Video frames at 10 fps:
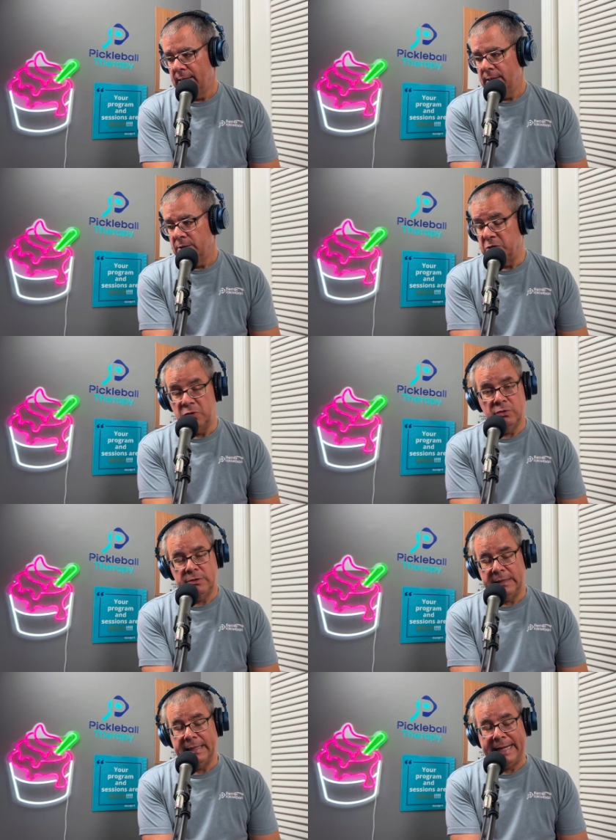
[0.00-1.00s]
choose
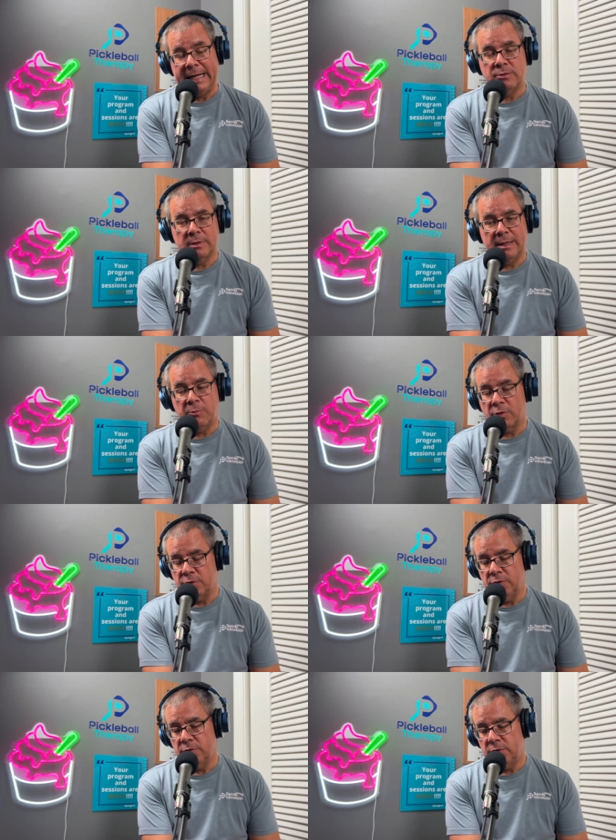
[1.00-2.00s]
to engage with them or choose